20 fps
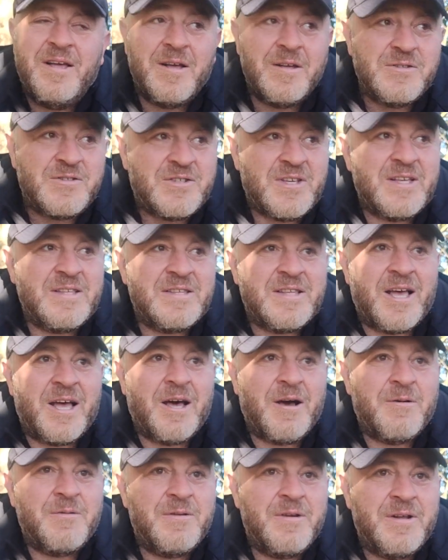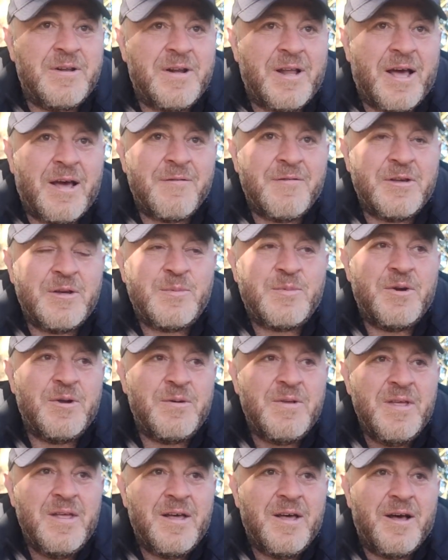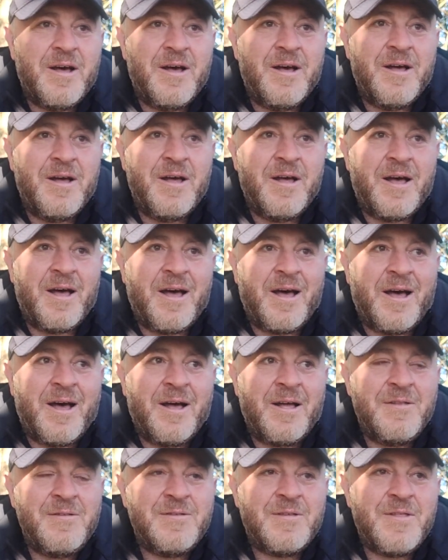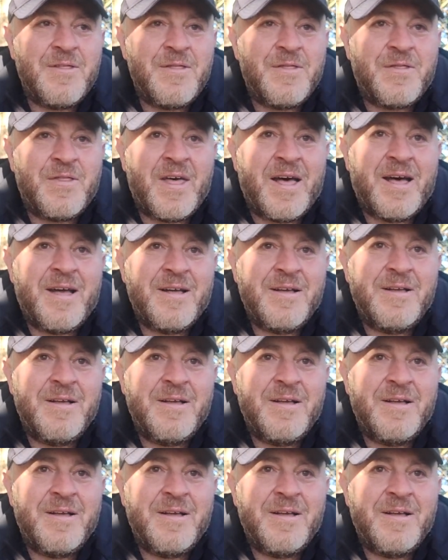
and sitting down and having a brew. And that